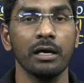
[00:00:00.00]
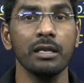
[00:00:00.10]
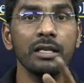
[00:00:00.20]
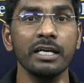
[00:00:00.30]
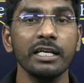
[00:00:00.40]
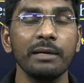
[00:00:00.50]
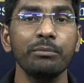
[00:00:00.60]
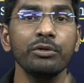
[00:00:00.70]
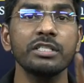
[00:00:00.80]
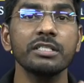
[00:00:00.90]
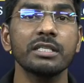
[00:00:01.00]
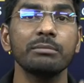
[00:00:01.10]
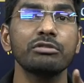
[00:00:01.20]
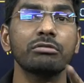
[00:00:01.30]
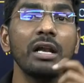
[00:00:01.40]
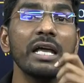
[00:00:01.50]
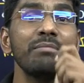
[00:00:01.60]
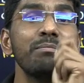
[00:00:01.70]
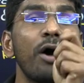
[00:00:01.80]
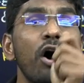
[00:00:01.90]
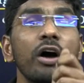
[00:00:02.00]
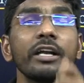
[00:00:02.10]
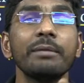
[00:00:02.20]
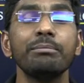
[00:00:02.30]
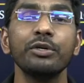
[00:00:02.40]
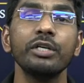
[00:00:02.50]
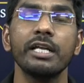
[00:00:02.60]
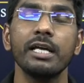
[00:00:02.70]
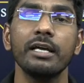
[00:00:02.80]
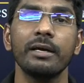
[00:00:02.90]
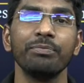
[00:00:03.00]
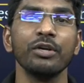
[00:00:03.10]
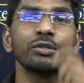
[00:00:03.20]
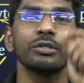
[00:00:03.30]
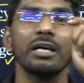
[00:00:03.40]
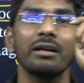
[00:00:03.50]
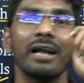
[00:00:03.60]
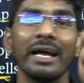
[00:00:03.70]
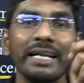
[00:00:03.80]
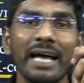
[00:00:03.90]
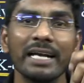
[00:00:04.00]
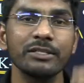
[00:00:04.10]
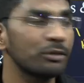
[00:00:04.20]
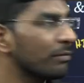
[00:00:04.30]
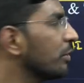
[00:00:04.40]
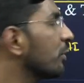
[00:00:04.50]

Innate immune system is called inborn immunity. So the right answer of